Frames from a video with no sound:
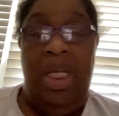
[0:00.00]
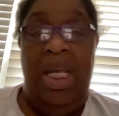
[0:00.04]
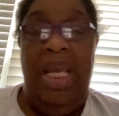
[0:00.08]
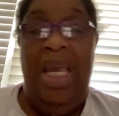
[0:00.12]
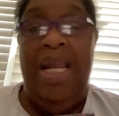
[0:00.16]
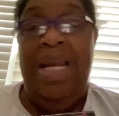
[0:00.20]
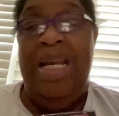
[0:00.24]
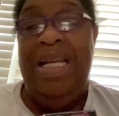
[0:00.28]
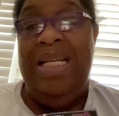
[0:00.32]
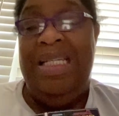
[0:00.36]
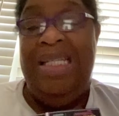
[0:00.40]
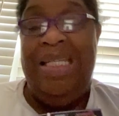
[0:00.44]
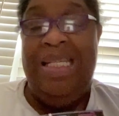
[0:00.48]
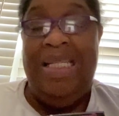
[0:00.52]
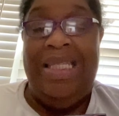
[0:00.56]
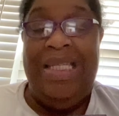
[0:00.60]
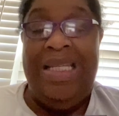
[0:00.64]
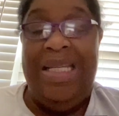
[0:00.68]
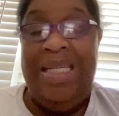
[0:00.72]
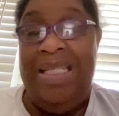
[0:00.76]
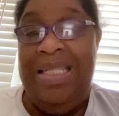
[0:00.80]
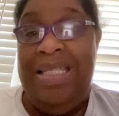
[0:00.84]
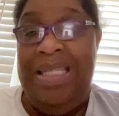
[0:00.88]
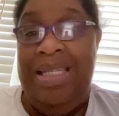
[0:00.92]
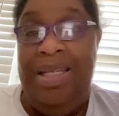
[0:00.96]
and it just
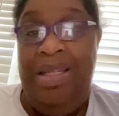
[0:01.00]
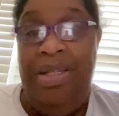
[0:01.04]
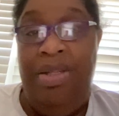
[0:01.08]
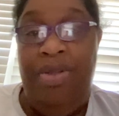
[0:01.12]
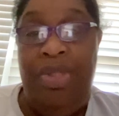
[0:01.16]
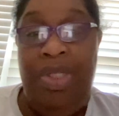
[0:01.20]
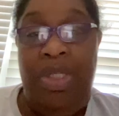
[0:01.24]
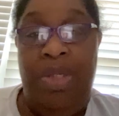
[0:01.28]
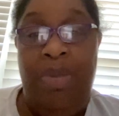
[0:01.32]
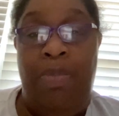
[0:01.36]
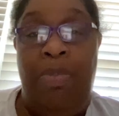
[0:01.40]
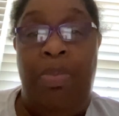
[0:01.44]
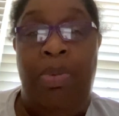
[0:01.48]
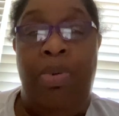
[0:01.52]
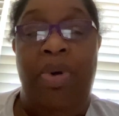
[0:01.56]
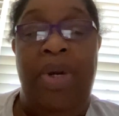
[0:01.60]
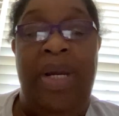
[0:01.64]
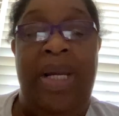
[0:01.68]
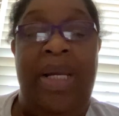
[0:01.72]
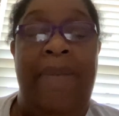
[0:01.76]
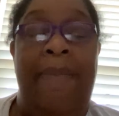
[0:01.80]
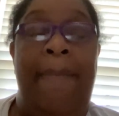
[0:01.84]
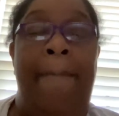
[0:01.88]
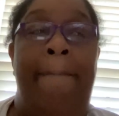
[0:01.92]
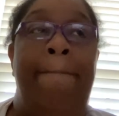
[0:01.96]
continued to
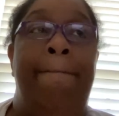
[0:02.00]
print.